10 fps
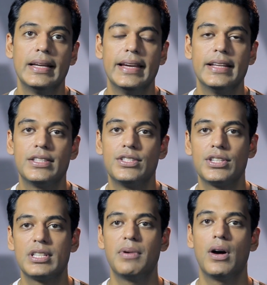It's
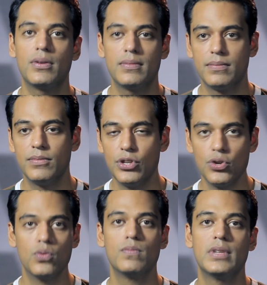just about
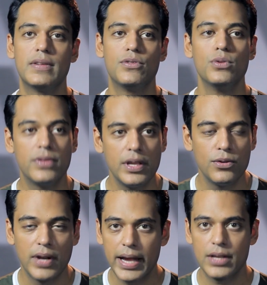you. If you
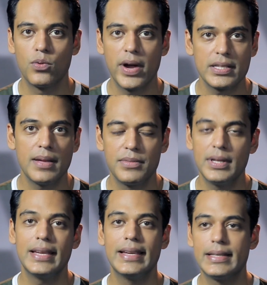think you like to wear
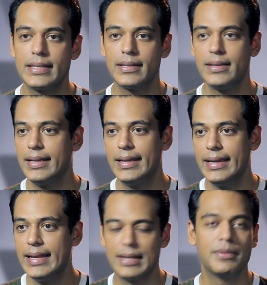something, it's
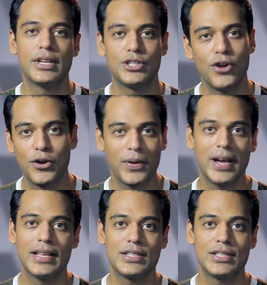it's something that you gotta wear.